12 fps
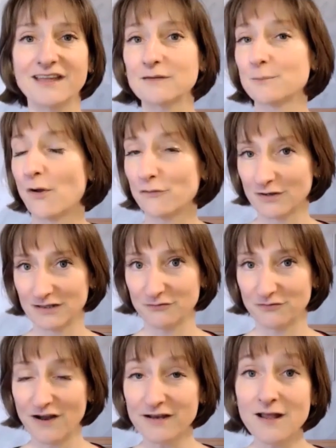That's perfectly
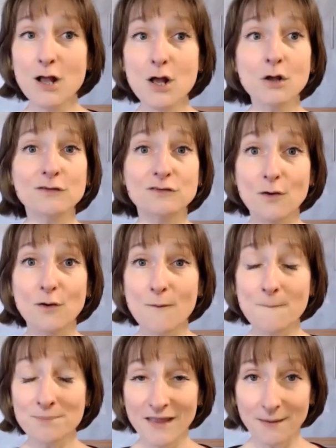fine.
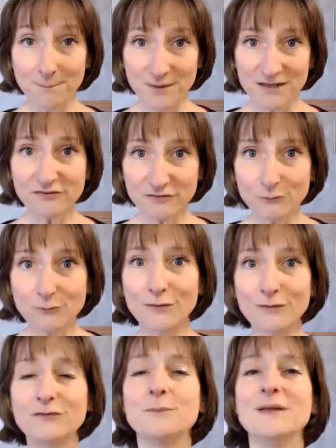So be
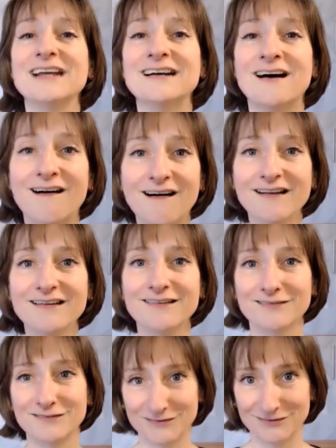sure to be
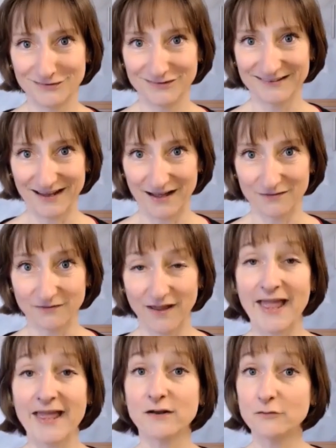kind to yourself.
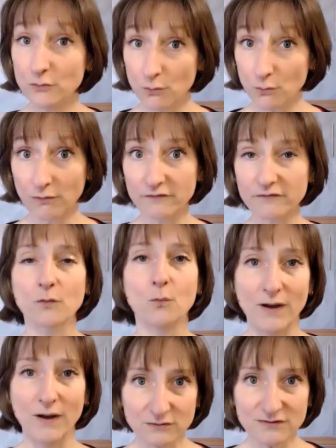And of course,
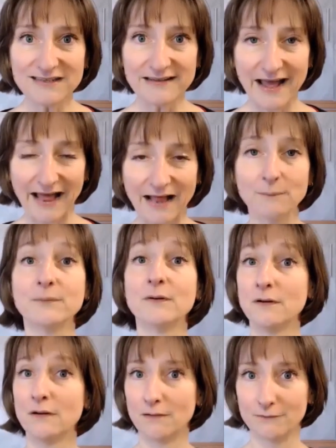when you need help,
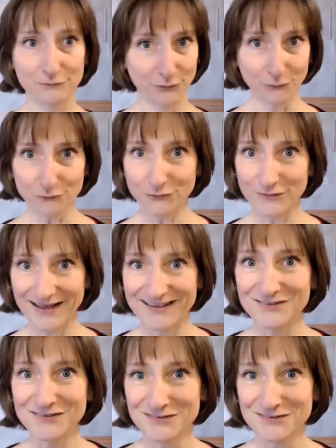don't
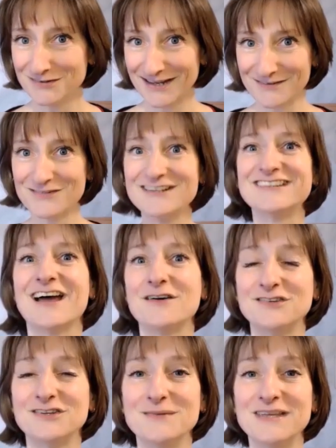forget to, you can reach
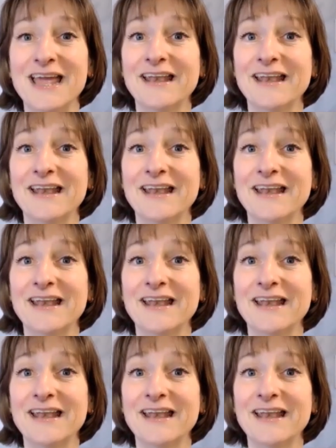out to me